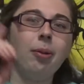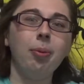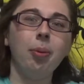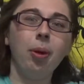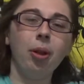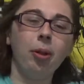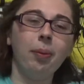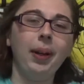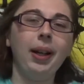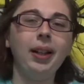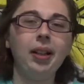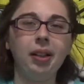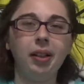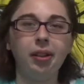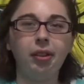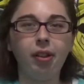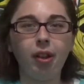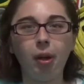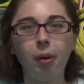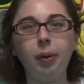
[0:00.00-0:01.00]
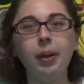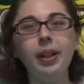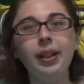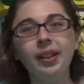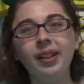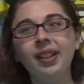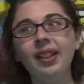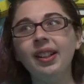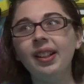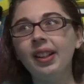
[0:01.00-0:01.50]
more about the
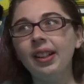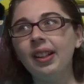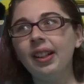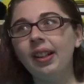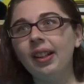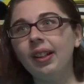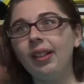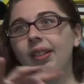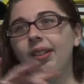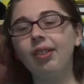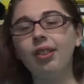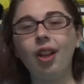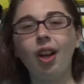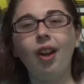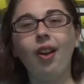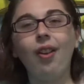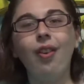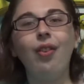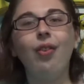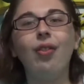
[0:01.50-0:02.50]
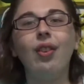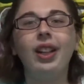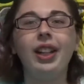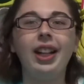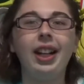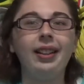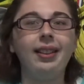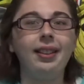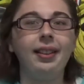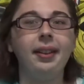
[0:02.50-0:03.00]
sewing stuff, like,
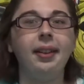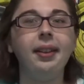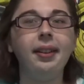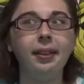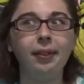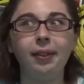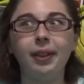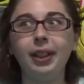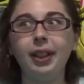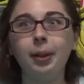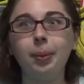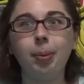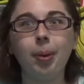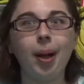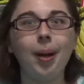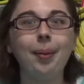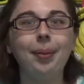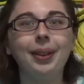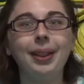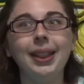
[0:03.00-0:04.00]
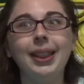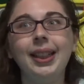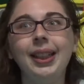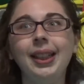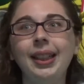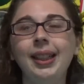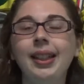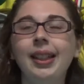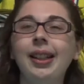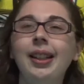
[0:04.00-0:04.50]
at the end of the video
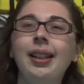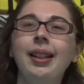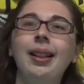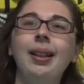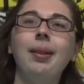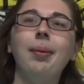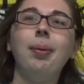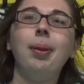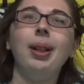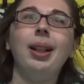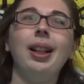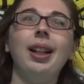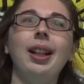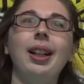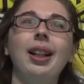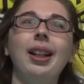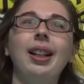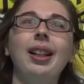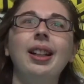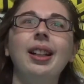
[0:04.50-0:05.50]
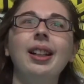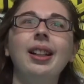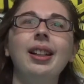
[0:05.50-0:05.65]
probably, but